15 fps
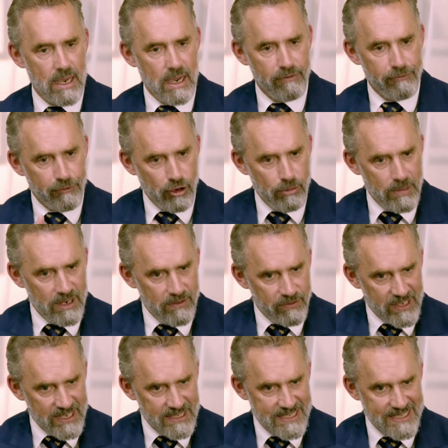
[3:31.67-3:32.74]

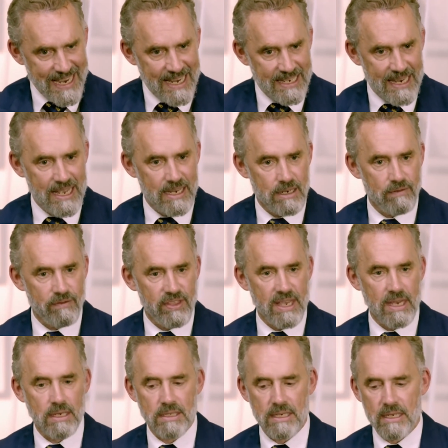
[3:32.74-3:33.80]
affirmative consent end of
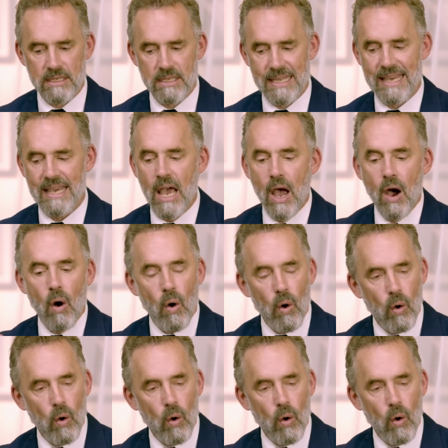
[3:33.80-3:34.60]
things is the